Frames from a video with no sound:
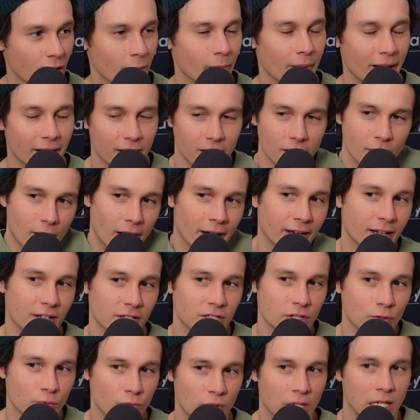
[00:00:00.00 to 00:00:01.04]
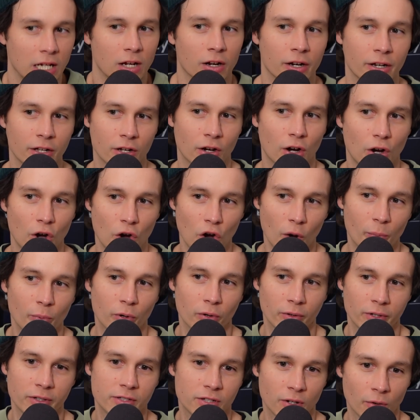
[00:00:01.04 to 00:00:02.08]
I bet you I guess you really only got
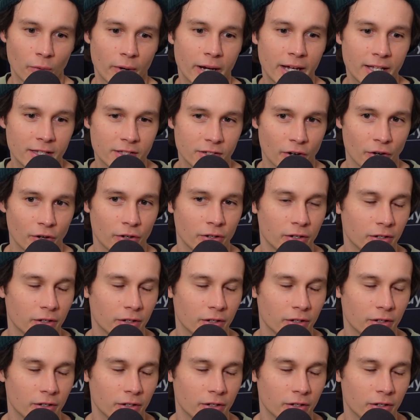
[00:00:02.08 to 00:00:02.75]
Hopper and Taranto.